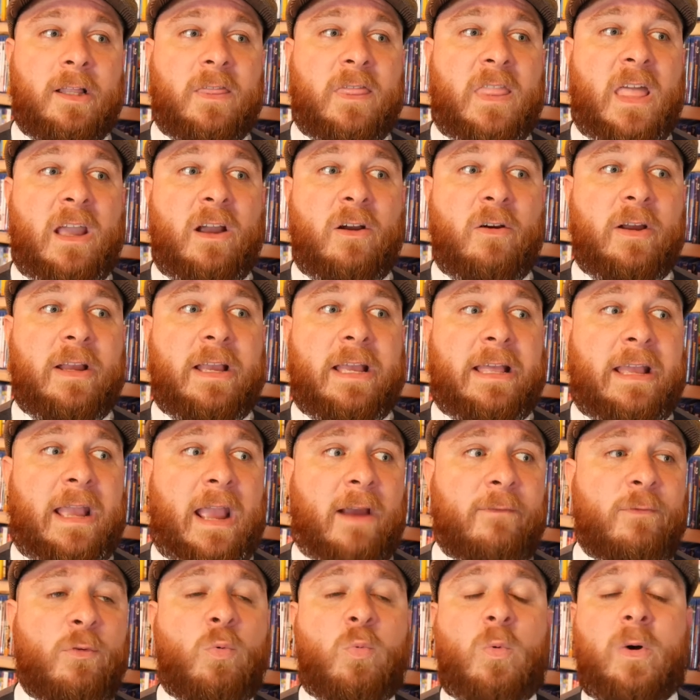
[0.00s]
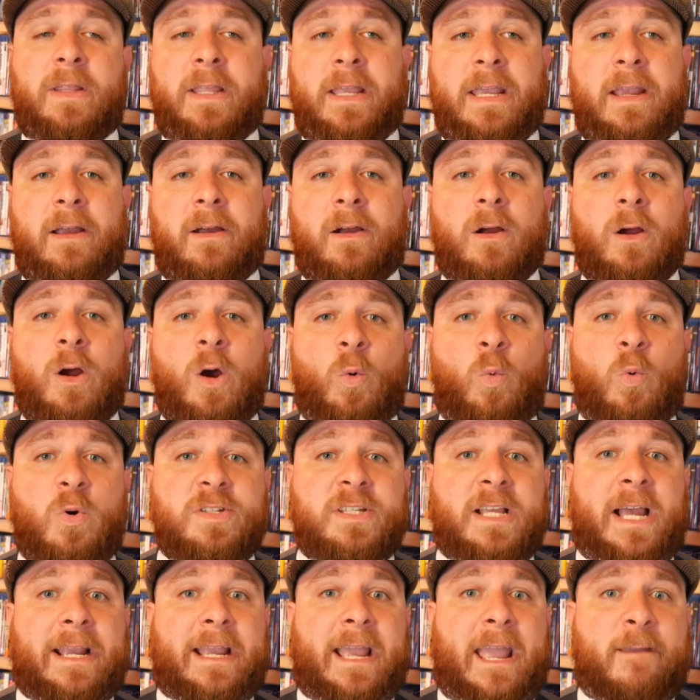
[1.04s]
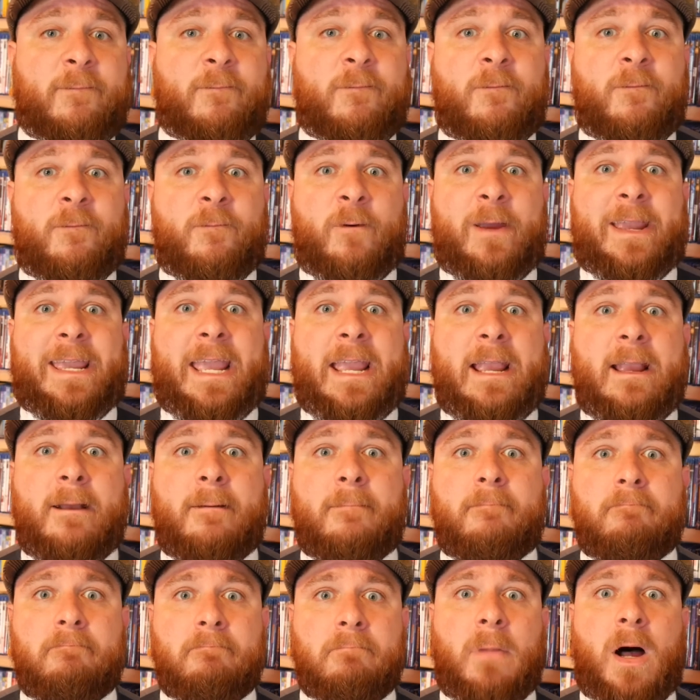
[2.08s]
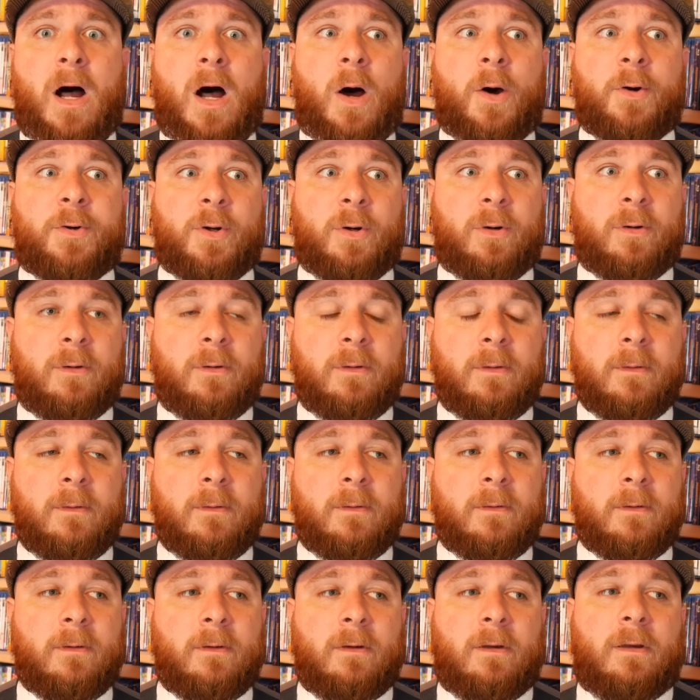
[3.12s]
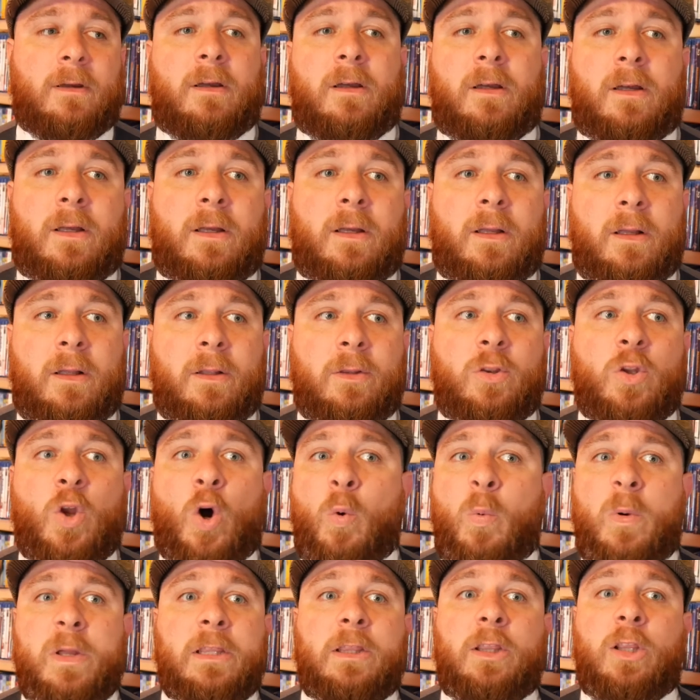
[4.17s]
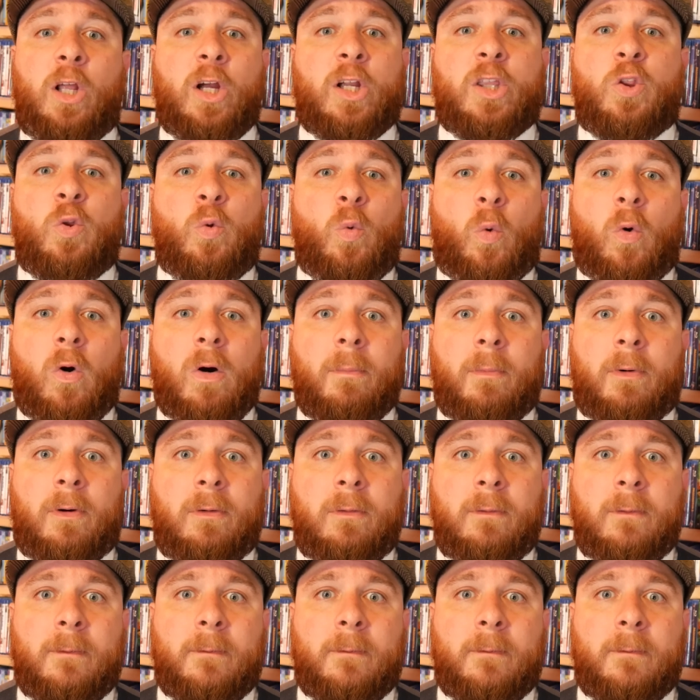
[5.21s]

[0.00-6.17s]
There, everyone here was like a freaking model no one looked normal.